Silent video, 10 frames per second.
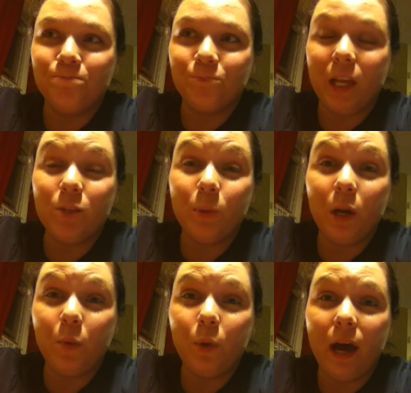It's been
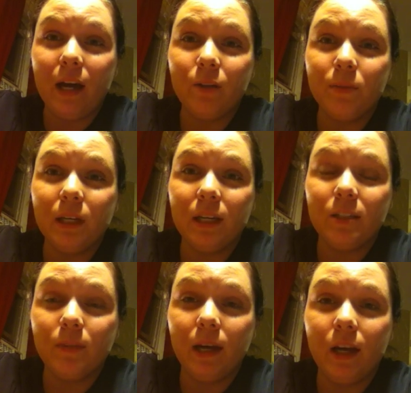a while because
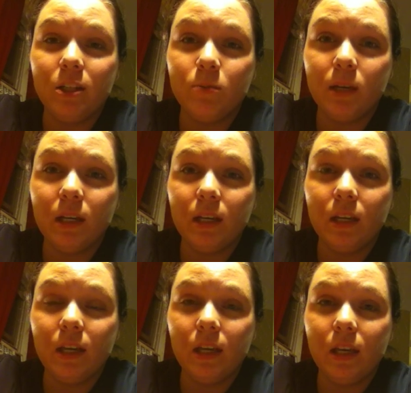my husband
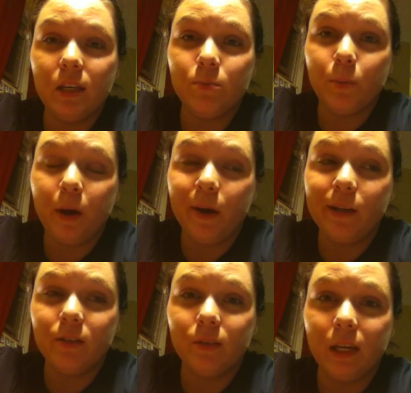is preparing
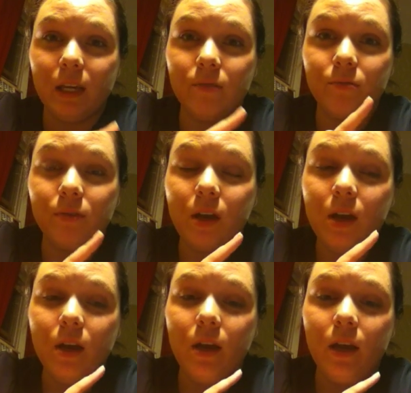to leave
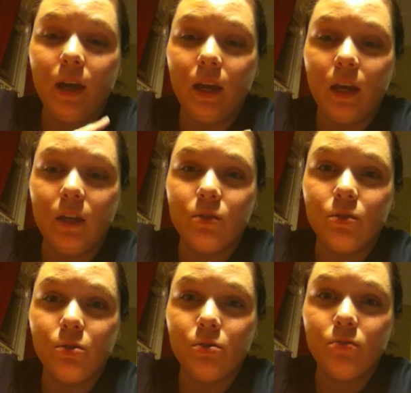in
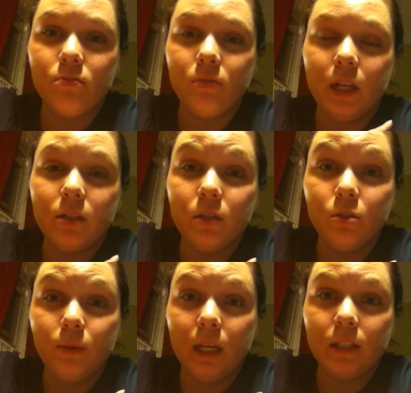less than 2
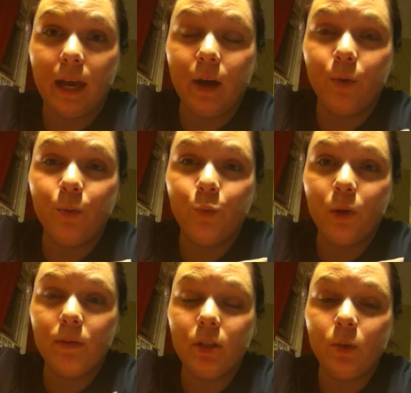weeks now.
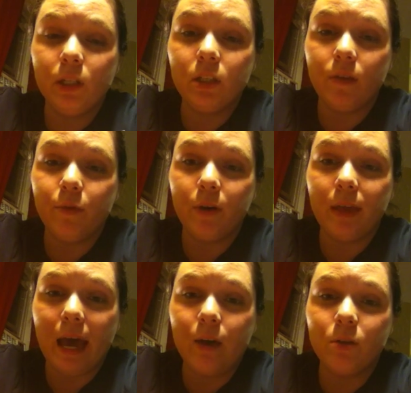We've been doing stuff around the
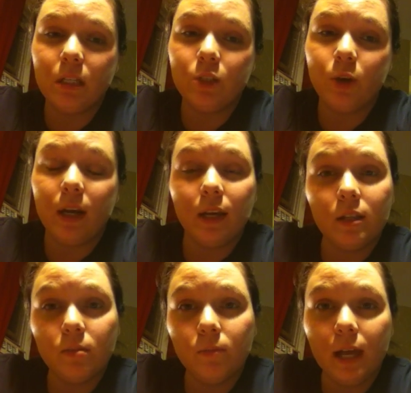house, trying to get
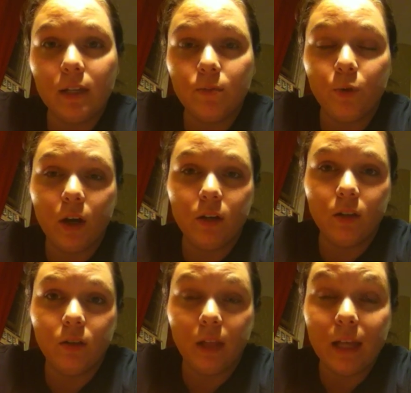some last
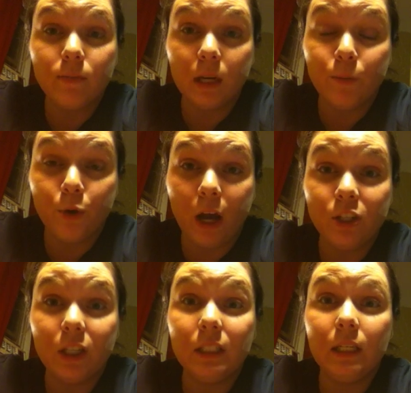minute
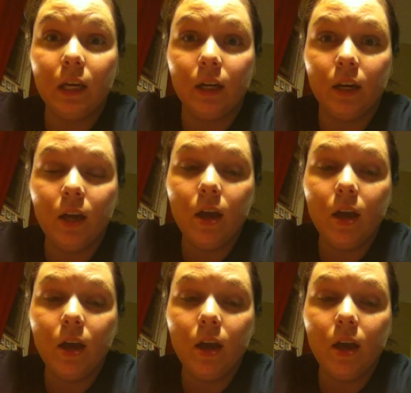projects done.